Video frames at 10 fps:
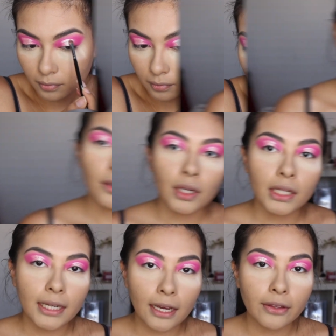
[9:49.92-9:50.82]
So
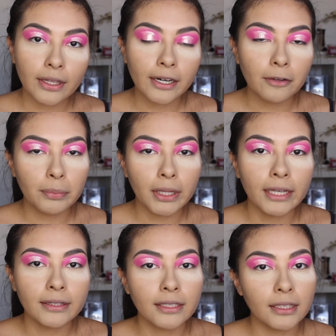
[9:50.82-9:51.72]
now that I
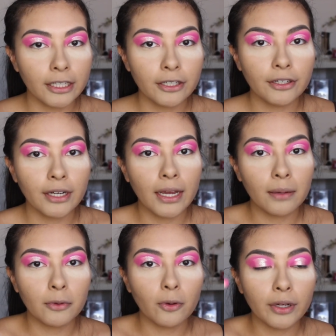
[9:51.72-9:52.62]
applied the glitter, I
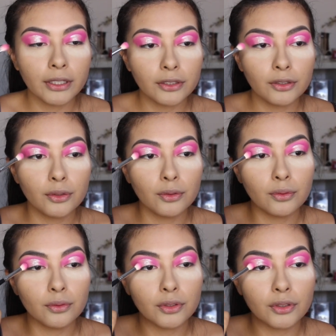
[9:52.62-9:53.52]
am going
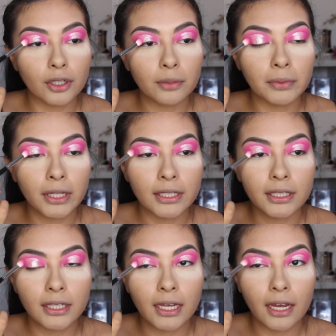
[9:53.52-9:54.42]
to start
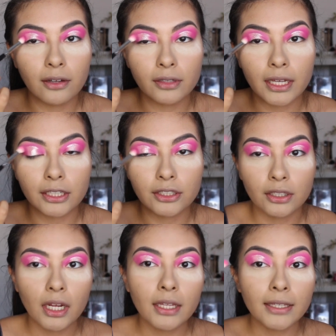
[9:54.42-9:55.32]
blending the
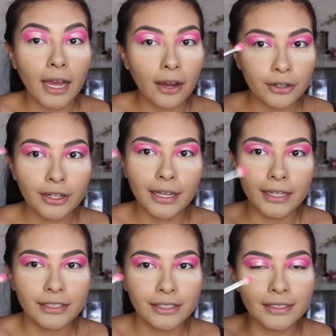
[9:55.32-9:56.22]
outer
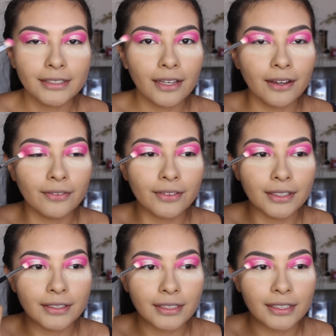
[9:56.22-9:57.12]
edges of
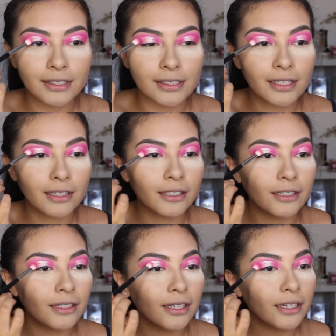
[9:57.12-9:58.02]
this
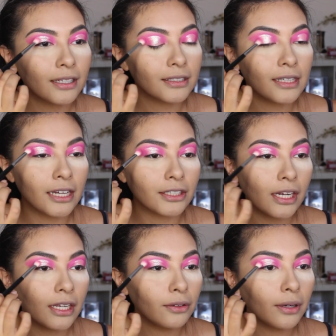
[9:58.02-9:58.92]
concealer / slash
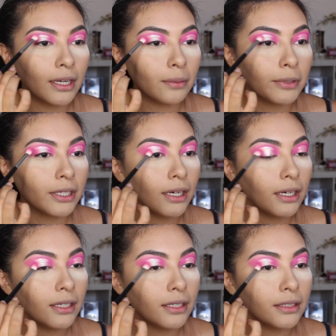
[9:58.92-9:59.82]
halo eye
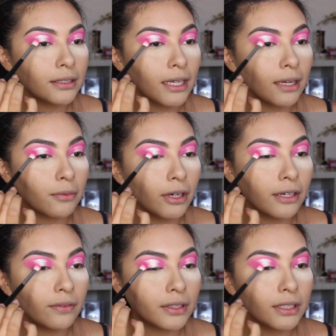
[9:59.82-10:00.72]
because I
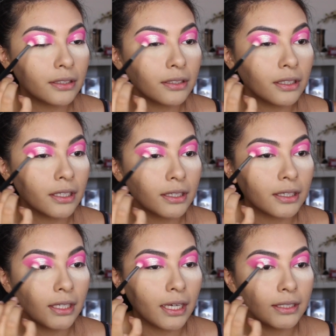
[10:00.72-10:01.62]
want everything to look
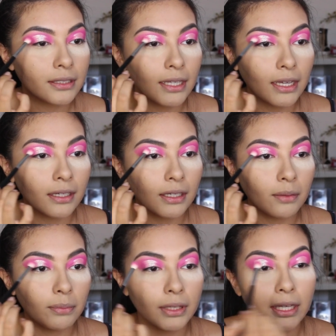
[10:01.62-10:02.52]
nice
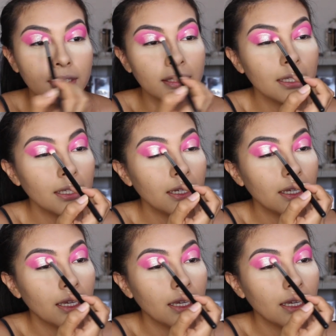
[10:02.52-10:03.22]
and blended.